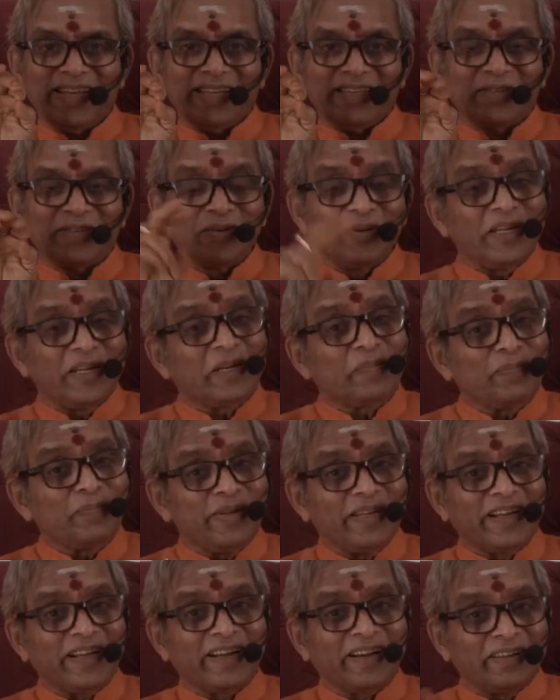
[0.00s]
So let
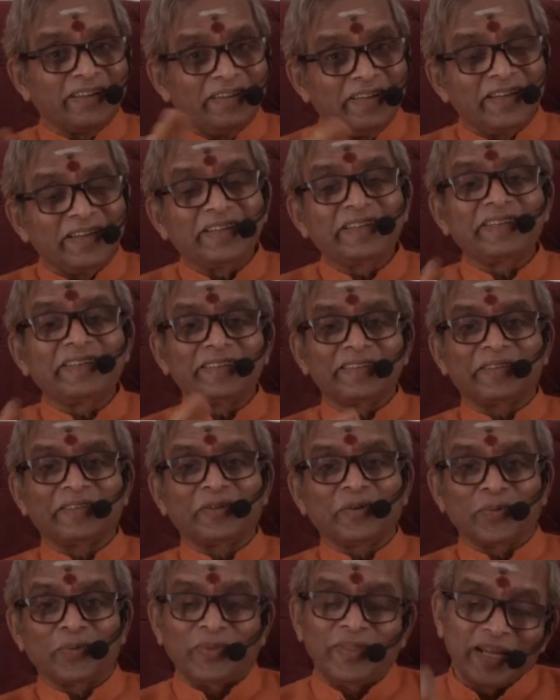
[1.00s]
me connect it
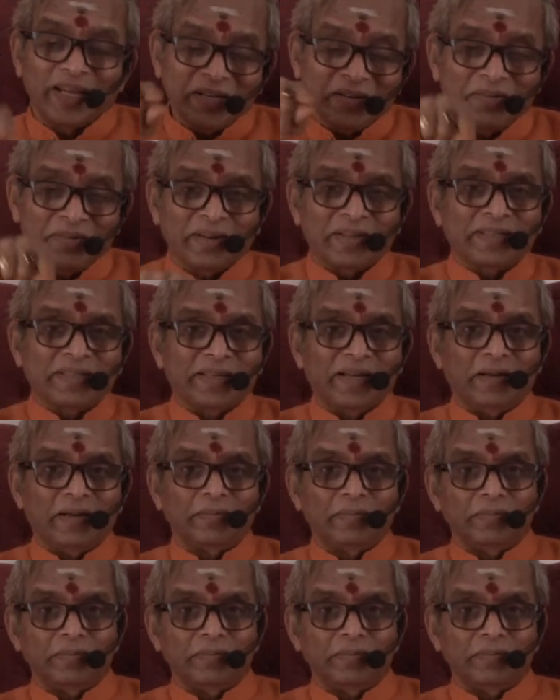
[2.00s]
to that rasa,